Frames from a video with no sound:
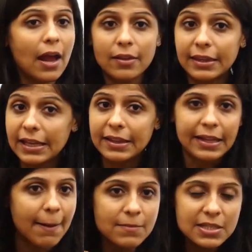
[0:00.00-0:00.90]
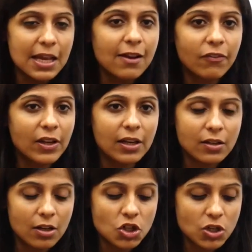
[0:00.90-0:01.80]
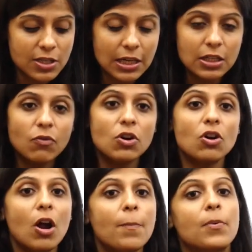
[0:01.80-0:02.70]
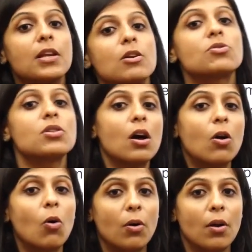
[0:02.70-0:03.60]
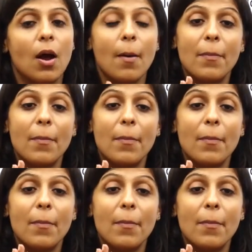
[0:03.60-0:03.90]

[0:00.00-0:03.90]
they themselves in a tertiary sector would not produce a good,